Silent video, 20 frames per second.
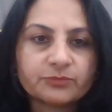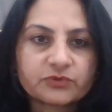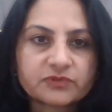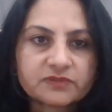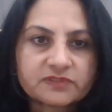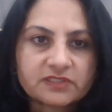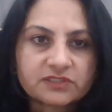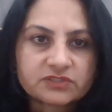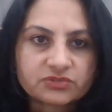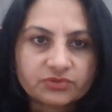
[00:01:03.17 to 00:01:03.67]

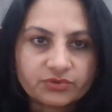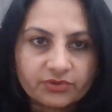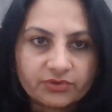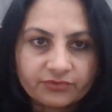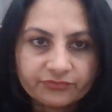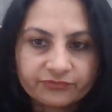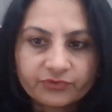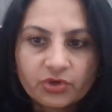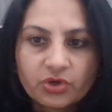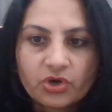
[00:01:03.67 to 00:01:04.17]
process of
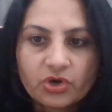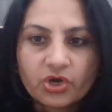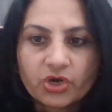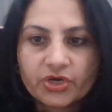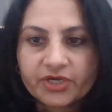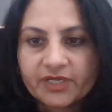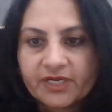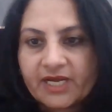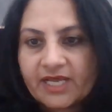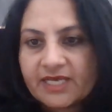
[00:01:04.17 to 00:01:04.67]

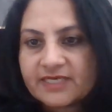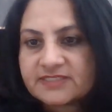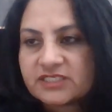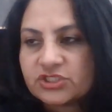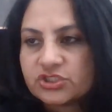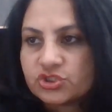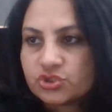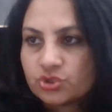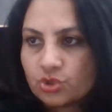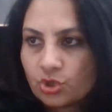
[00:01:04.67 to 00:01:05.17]

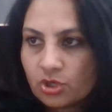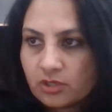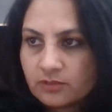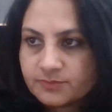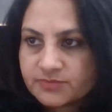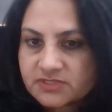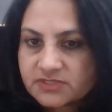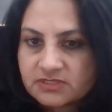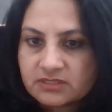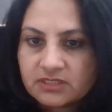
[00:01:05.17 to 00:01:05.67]
organizing
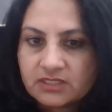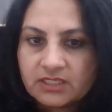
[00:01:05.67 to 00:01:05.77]
jobs